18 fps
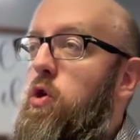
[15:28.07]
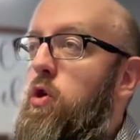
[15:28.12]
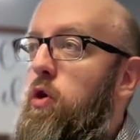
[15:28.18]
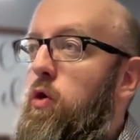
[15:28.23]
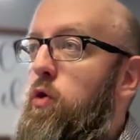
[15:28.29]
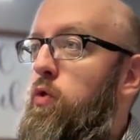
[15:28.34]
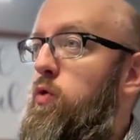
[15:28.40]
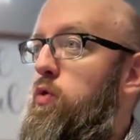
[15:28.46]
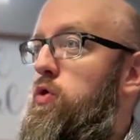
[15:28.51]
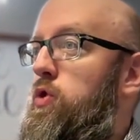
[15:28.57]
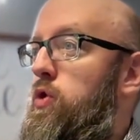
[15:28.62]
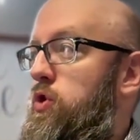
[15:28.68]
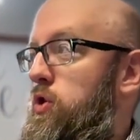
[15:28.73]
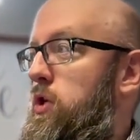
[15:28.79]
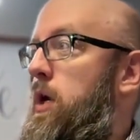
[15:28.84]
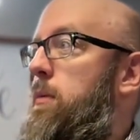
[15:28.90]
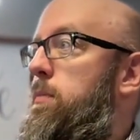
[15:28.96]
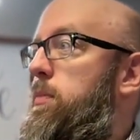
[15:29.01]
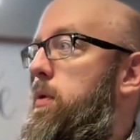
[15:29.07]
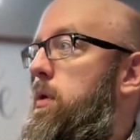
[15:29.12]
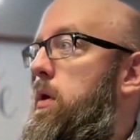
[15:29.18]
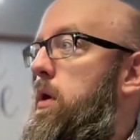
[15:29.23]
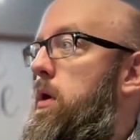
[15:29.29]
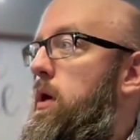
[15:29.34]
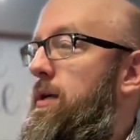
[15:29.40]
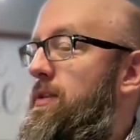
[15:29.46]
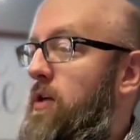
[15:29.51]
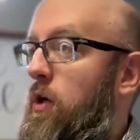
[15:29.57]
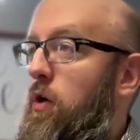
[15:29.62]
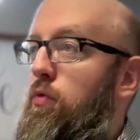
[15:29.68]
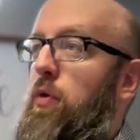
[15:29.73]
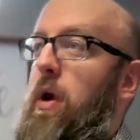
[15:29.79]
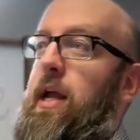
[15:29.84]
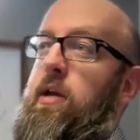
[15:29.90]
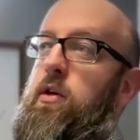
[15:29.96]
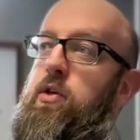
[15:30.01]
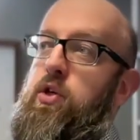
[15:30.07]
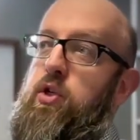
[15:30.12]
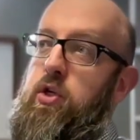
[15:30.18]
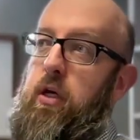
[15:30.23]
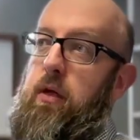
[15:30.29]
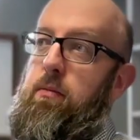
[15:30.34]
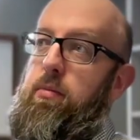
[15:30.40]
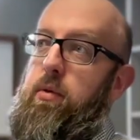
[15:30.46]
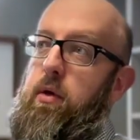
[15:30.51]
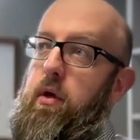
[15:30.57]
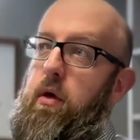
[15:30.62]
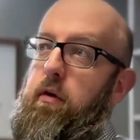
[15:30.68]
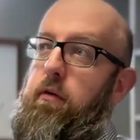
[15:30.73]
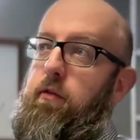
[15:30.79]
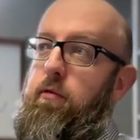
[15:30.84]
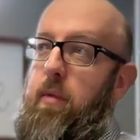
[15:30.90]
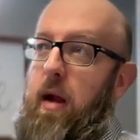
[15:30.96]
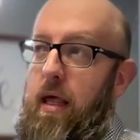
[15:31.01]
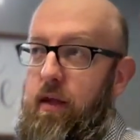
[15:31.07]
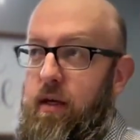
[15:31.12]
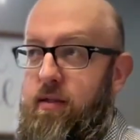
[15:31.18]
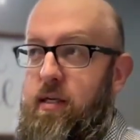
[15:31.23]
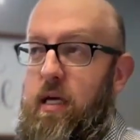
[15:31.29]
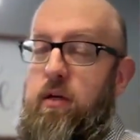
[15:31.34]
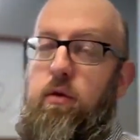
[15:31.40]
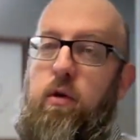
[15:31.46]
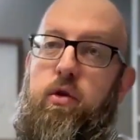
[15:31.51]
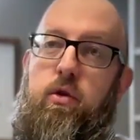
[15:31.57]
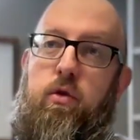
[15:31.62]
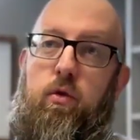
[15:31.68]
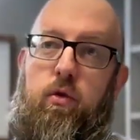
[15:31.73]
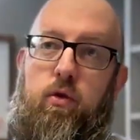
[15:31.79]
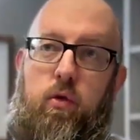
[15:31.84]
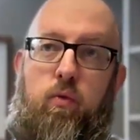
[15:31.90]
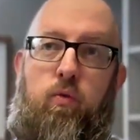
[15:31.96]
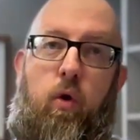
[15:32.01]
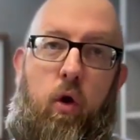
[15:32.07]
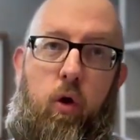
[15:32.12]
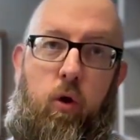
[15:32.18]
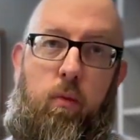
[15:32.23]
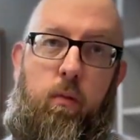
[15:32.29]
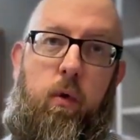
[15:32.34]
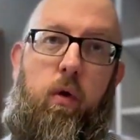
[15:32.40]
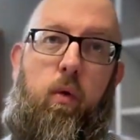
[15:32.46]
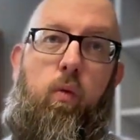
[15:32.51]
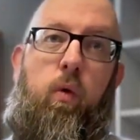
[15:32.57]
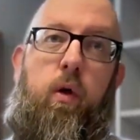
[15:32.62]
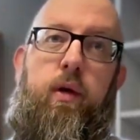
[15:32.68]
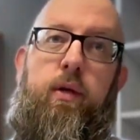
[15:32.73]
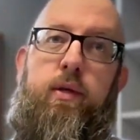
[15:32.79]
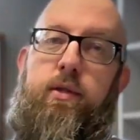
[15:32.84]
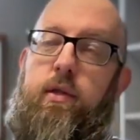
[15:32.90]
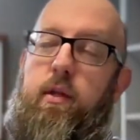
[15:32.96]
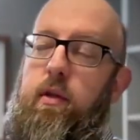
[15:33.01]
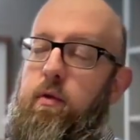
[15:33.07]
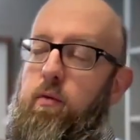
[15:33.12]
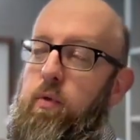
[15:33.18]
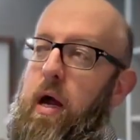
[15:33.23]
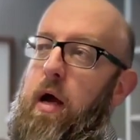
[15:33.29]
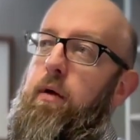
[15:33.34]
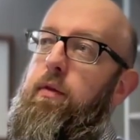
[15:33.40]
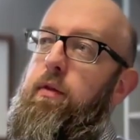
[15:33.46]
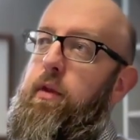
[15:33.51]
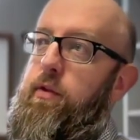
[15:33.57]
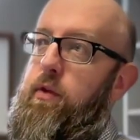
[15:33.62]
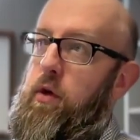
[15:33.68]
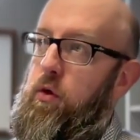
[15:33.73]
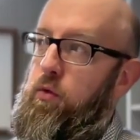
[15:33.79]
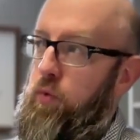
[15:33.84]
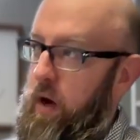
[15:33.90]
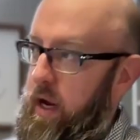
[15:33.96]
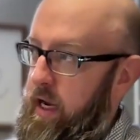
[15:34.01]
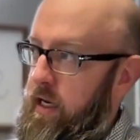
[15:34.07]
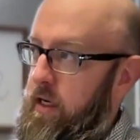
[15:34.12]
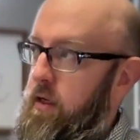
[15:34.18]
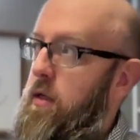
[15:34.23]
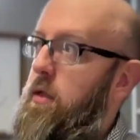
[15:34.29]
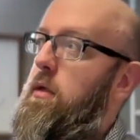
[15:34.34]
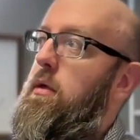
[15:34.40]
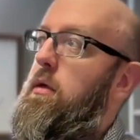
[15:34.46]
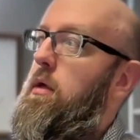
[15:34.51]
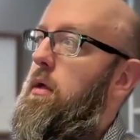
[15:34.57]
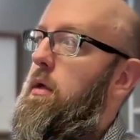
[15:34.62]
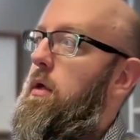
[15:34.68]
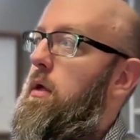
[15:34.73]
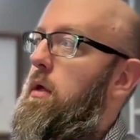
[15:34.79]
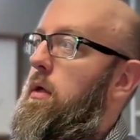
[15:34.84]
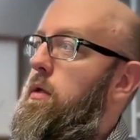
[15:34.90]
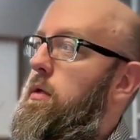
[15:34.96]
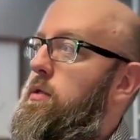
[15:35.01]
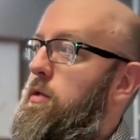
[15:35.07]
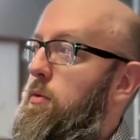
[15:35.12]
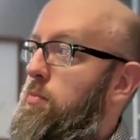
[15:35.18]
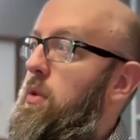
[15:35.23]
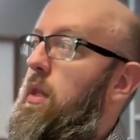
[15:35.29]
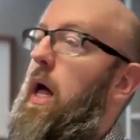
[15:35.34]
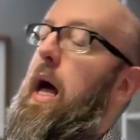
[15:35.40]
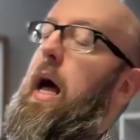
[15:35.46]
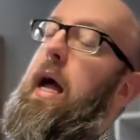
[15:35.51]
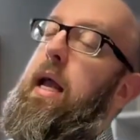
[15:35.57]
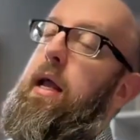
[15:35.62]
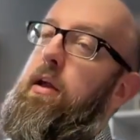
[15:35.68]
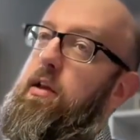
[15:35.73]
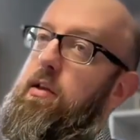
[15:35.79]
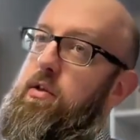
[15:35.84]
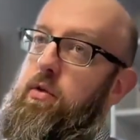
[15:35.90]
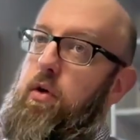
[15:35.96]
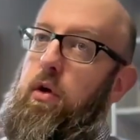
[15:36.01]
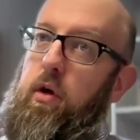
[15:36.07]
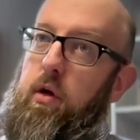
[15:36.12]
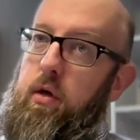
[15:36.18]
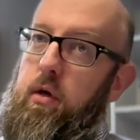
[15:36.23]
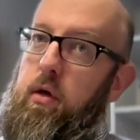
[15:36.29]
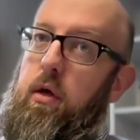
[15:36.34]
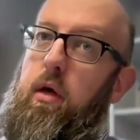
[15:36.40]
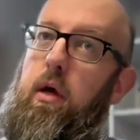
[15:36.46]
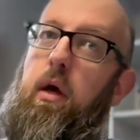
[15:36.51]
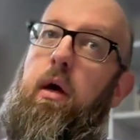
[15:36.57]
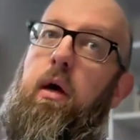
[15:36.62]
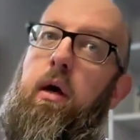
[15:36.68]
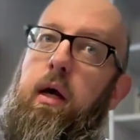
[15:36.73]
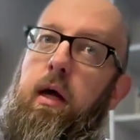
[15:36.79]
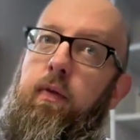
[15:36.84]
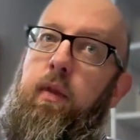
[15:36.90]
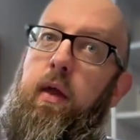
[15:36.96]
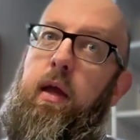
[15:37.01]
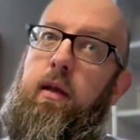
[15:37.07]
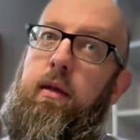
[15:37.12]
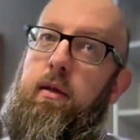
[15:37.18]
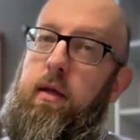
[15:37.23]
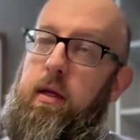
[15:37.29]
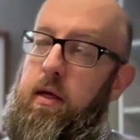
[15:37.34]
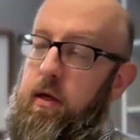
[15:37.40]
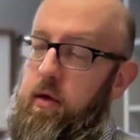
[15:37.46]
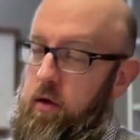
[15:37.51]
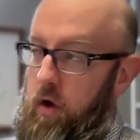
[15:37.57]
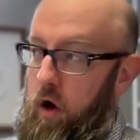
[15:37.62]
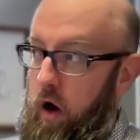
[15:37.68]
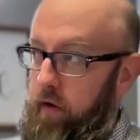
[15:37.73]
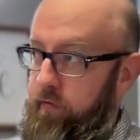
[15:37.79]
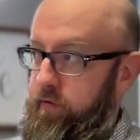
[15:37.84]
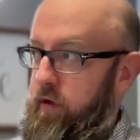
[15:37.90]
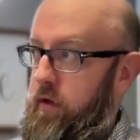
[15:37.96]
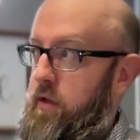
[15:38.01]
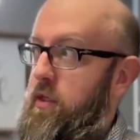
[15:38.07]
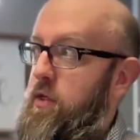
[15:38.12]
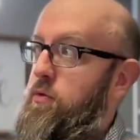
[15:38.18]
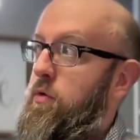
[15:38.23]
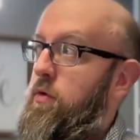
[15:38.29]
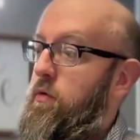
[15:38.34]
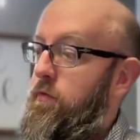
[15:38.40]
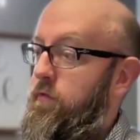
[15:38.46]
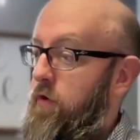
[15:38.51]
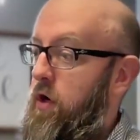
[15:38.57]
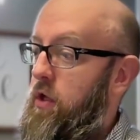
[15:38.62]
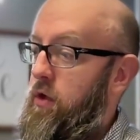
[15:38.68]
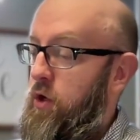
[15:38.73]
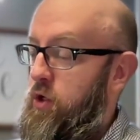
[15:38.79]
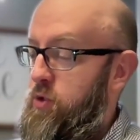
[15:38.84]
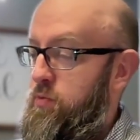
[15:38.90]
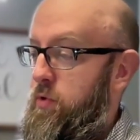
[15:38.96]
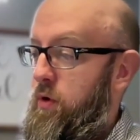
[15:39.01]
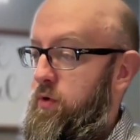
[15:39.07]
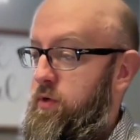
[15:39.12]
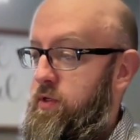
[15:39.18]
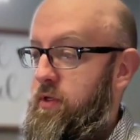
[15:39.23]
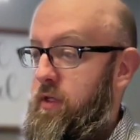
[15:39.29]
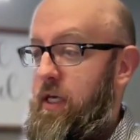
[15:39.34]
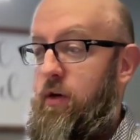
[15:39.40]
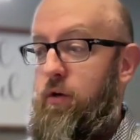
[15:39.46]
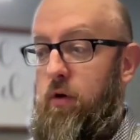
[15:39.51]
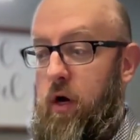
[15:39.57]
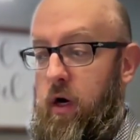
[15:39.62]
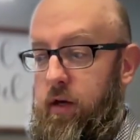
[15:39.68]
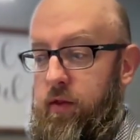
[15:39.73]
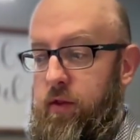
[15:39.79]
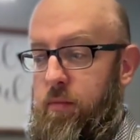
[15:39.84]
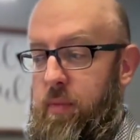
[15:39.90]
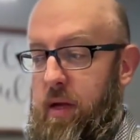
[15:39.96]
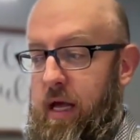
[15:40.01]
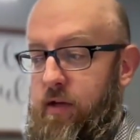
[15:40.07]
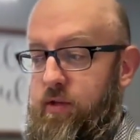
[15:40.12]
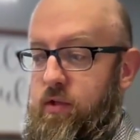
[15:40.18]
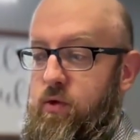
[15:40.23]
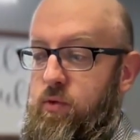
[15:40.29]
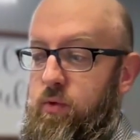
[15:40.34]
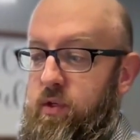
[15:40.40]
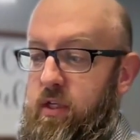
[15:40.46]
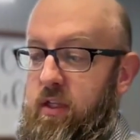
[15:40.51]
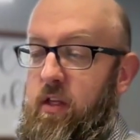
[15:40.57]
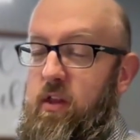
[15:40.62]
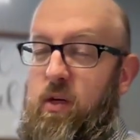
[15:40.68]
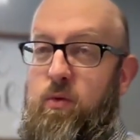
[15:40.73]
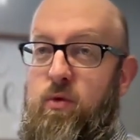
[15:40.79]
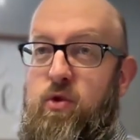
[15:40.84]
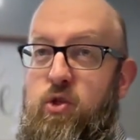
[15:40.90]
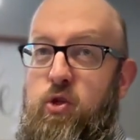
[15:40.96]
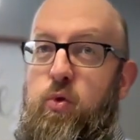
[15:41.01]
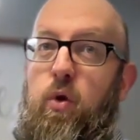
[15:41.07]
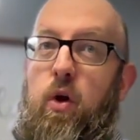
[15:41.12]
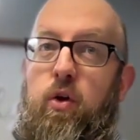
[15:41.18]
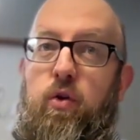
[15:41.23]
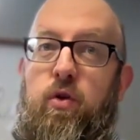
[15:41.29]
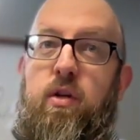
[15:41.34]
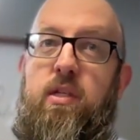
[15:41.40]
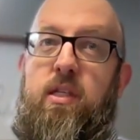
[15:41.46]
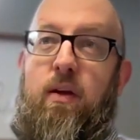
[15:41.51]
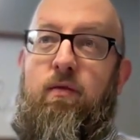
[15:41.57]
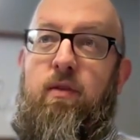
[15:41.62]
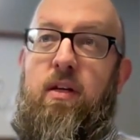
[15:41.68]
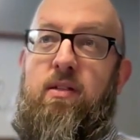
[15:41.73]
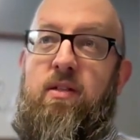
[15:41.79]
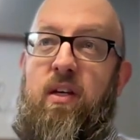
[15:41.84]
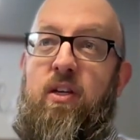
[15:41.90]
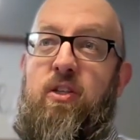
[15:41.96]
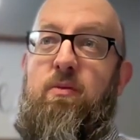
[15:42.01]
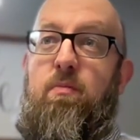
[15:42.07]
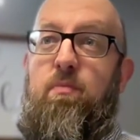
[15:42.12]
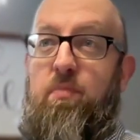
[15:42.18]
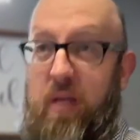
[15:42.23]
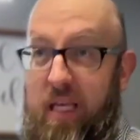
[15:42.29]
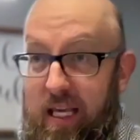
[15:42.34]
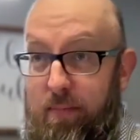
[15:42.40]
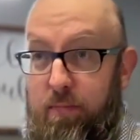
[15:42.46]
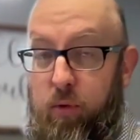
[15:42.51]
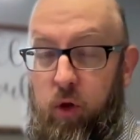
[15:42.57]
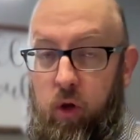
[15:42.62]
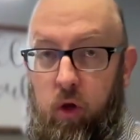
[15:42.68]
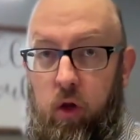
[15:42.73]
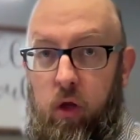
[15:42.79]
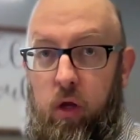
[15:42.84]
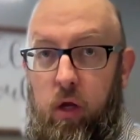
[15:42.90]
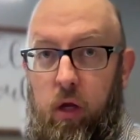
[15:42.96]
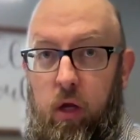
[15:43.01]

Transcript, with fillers: huge ship. It's a grain ship. From Alexandria to, to Rome was the route that the grain supply took, uh, and they did it often. And these were very large boats. Later on in the passage, we'll see that there was 276 people